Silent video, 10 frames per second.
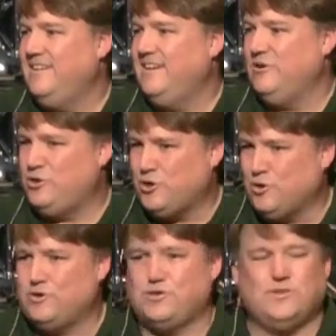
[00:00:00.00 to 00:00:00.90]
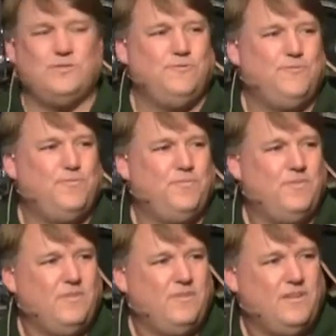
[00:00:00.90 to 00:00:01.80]
in church
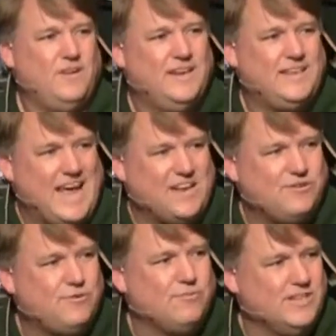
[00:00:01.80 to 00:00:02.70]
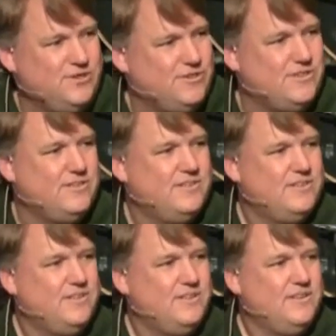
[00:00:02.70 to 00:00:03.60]
and attached to religion
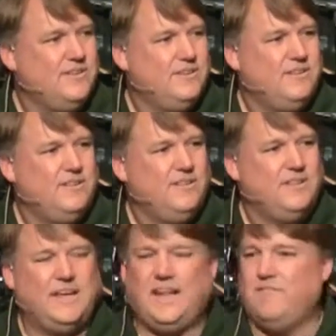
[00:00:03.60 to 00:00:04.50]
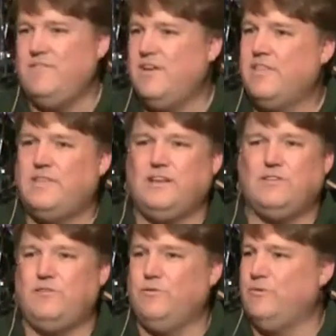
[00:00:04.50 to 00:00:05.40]
that have nothing to
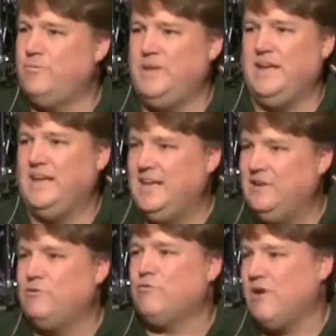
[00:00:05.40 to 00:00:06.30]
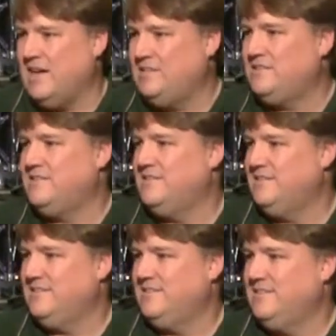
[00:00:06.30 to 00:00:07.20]
do with being in Christ
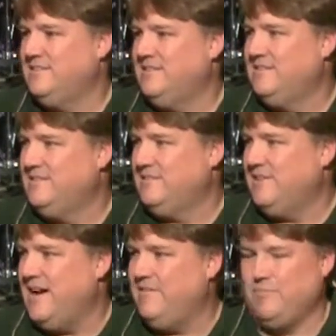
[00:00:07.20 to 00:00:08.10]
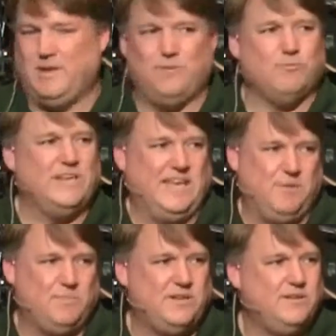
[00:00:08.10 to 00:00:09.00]
or having been
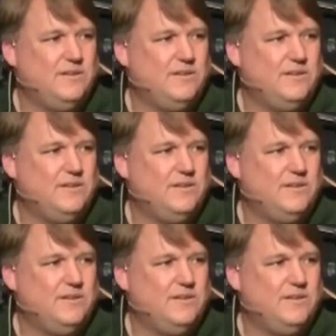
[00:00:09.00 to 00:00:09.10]
redeemed.